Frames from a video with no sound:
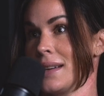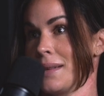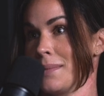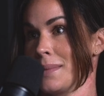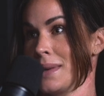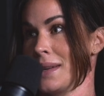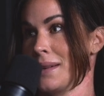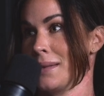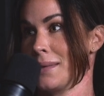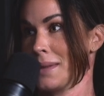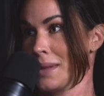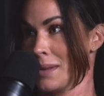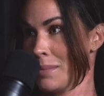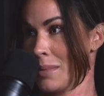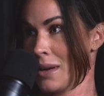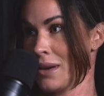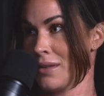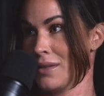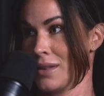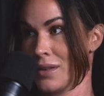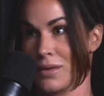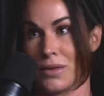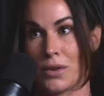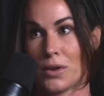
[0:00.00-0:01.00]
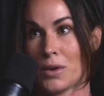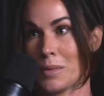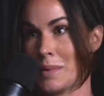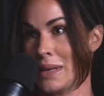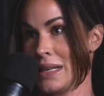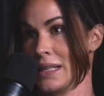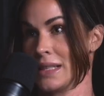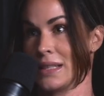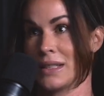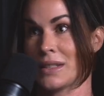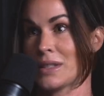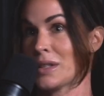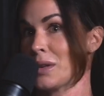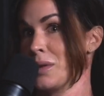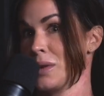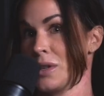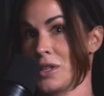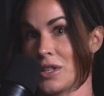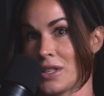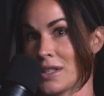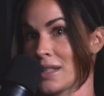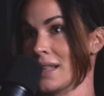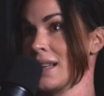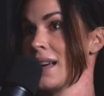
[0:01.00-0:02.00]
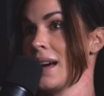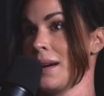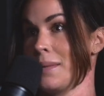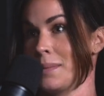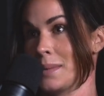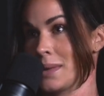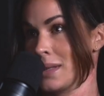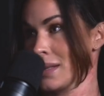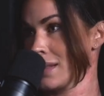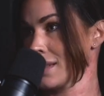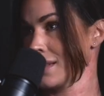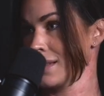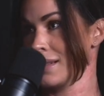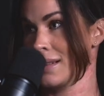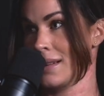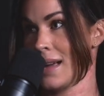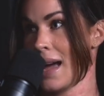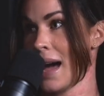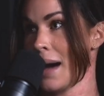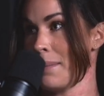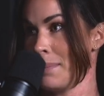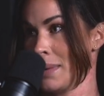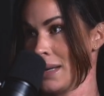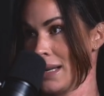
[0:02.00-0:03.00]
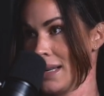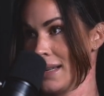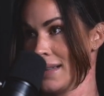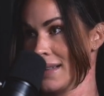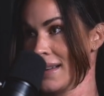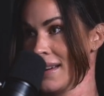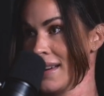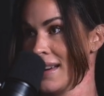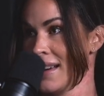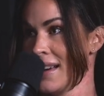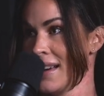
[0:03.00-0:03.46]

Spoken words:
help me out with the pelvic floor piece. And so it just kept happening.